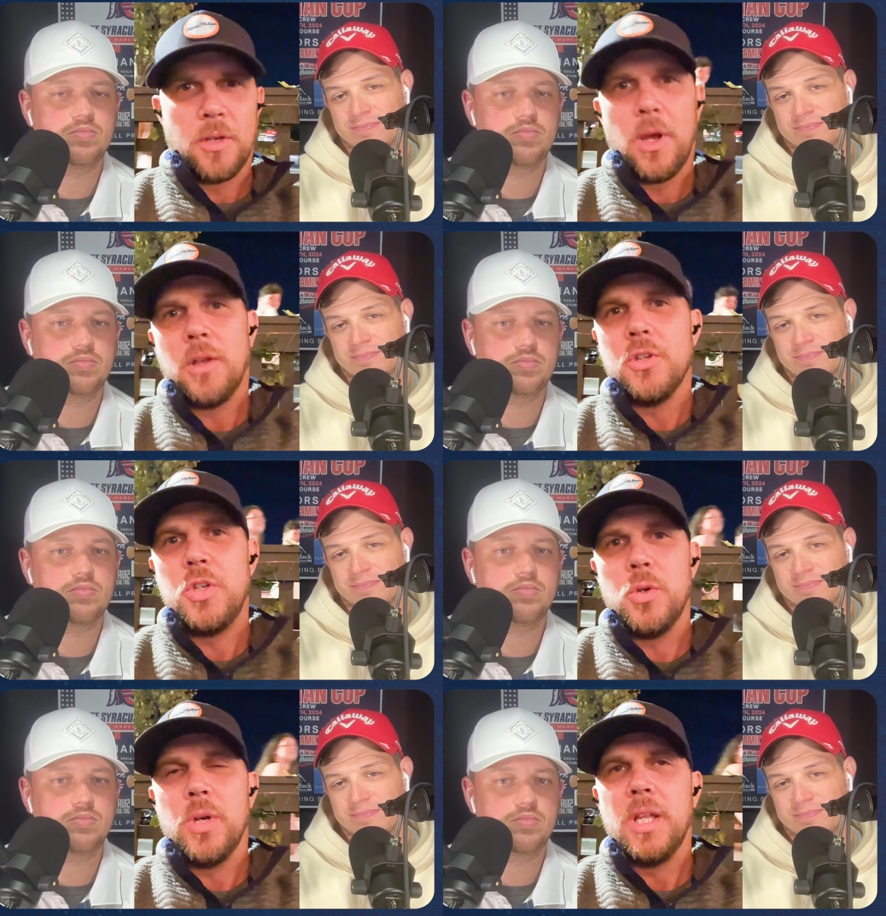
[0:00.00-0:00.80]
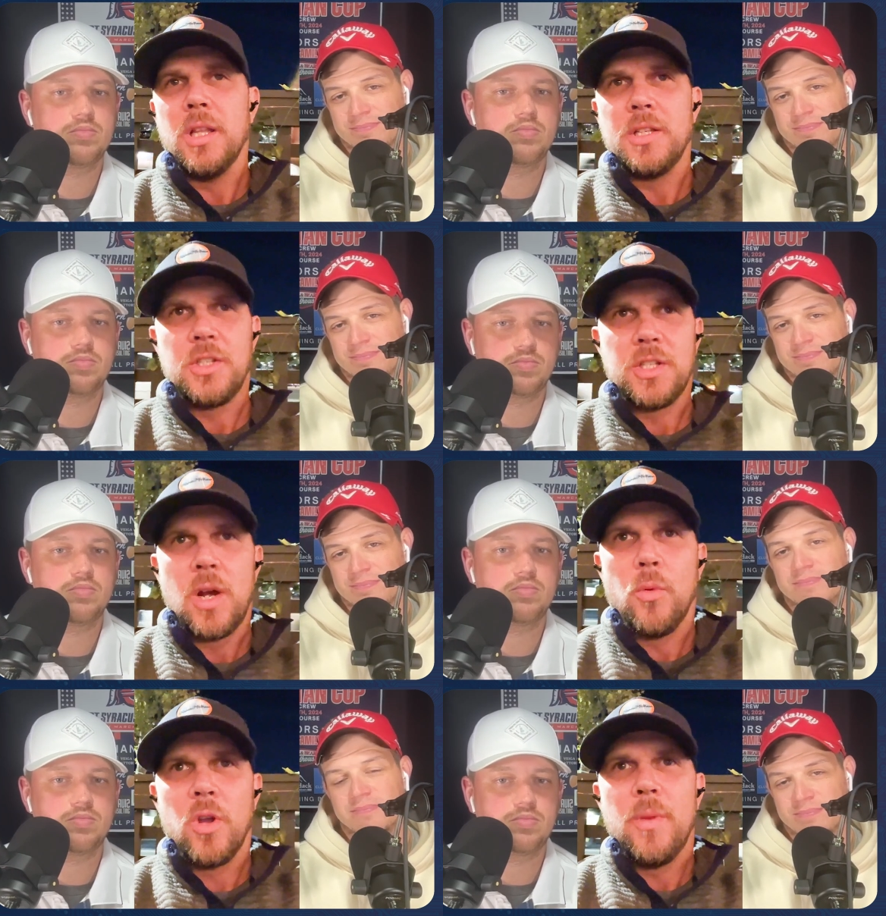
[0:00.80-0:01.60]
Speaker 1: Let's go out and do it. Let's just
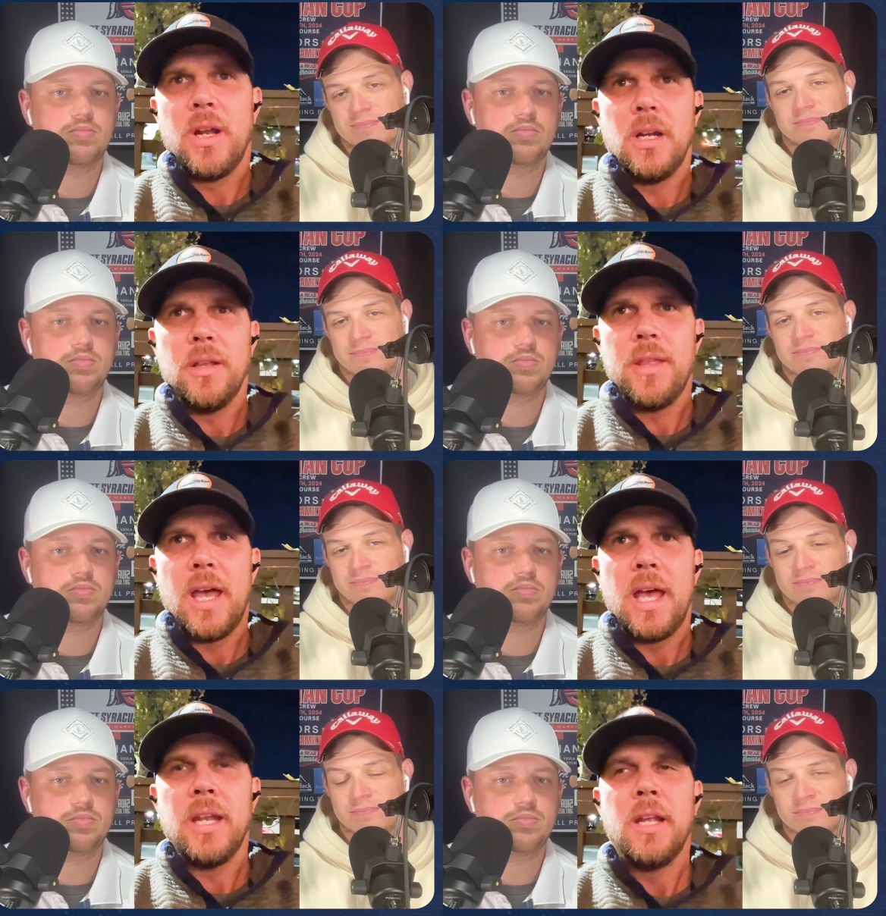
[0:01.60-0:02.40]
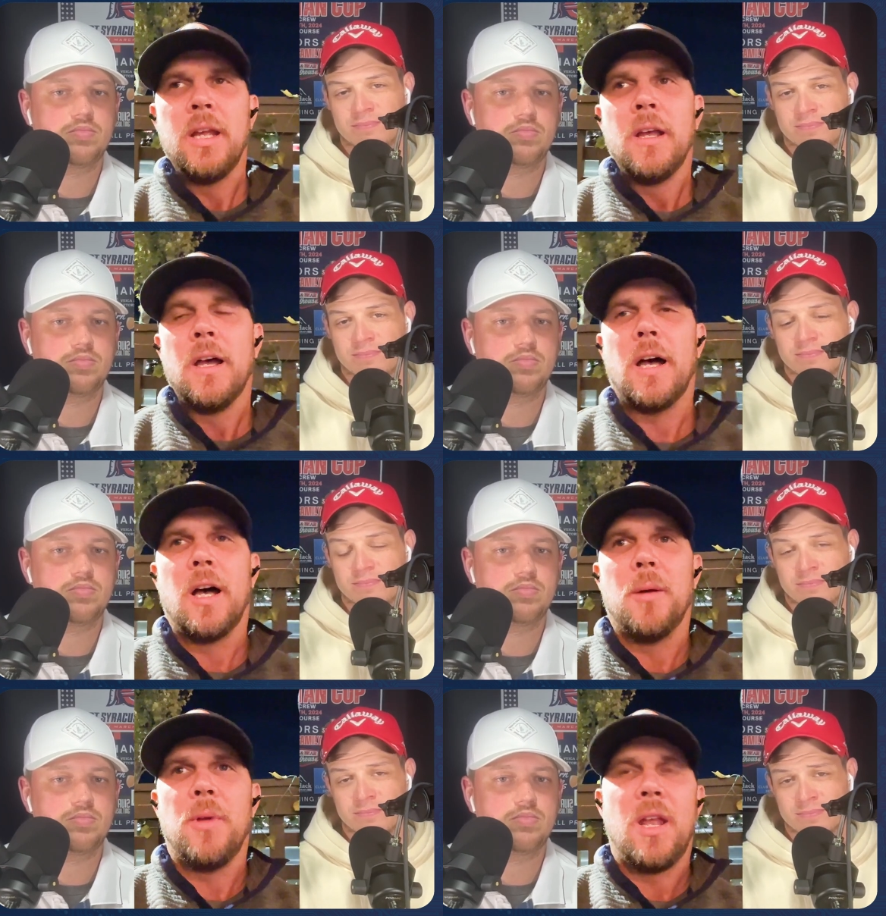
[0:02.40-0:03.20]
not worry about any of that.
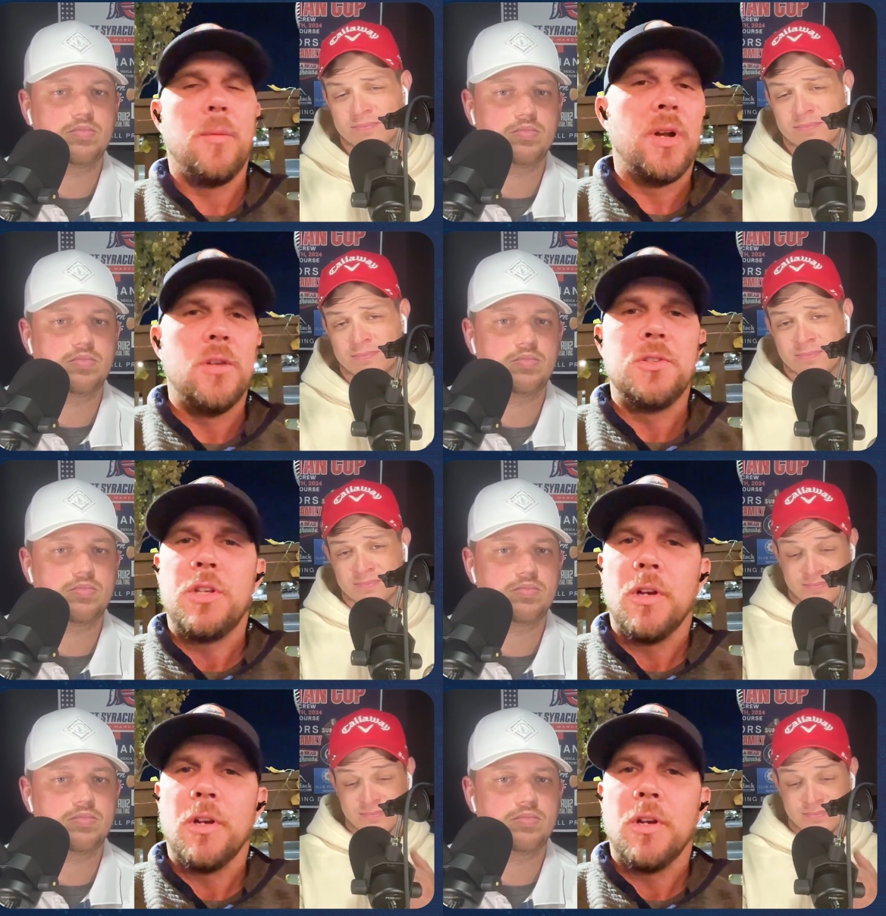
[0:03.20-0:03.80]
Um, anybody who's